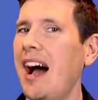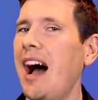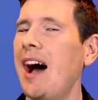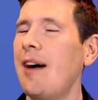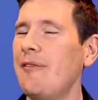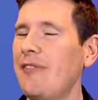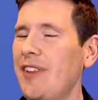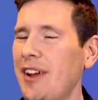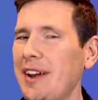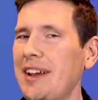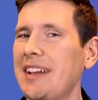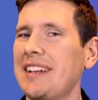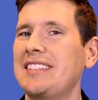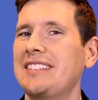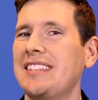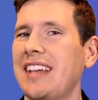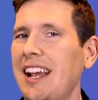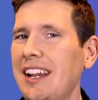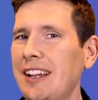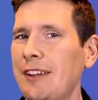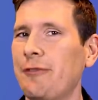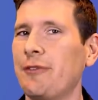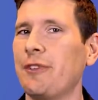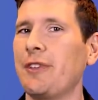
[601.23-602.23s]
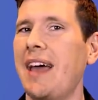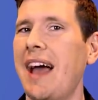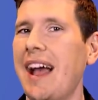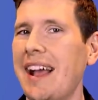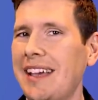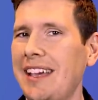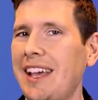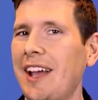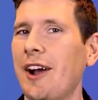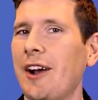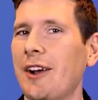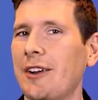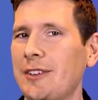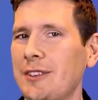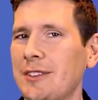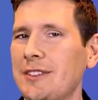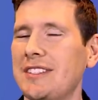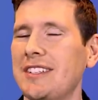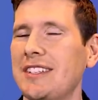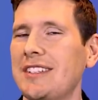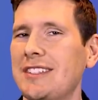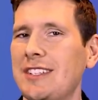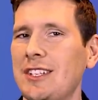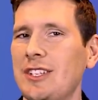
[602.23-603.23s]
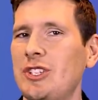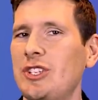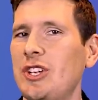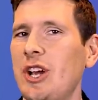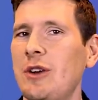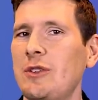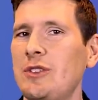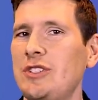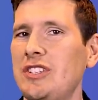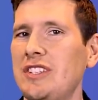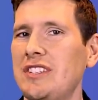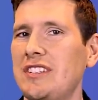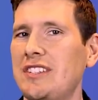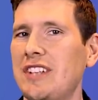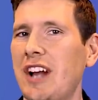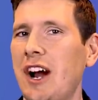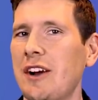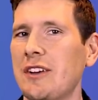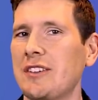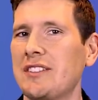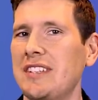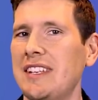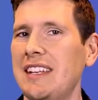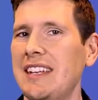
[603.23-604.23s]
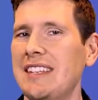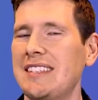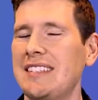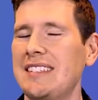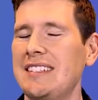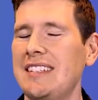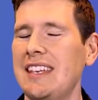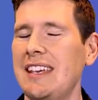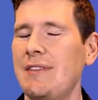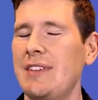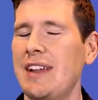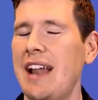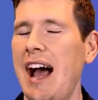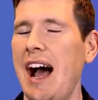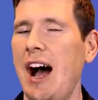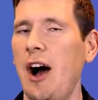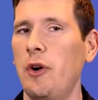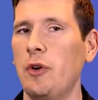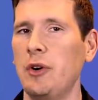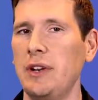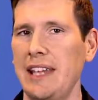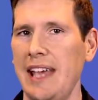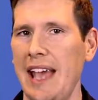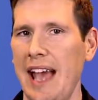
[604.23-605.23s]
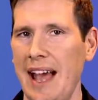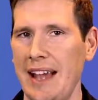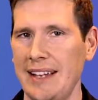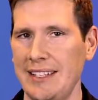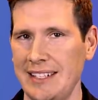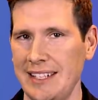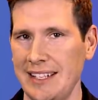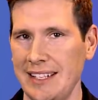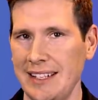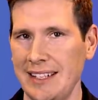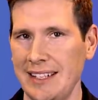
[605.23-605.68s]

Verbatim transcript: I'm very excited for that character since the show she stars in isn't even out yet.